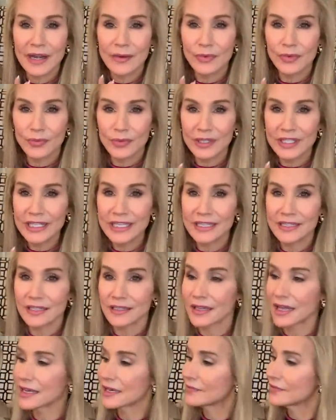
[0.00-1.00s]
I would really get a
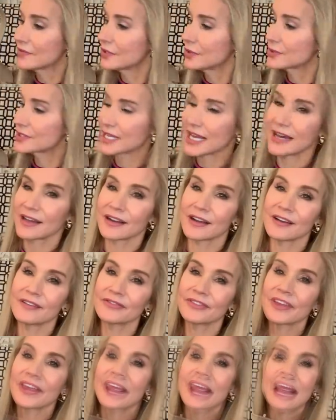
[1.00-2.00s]
lot of use out of.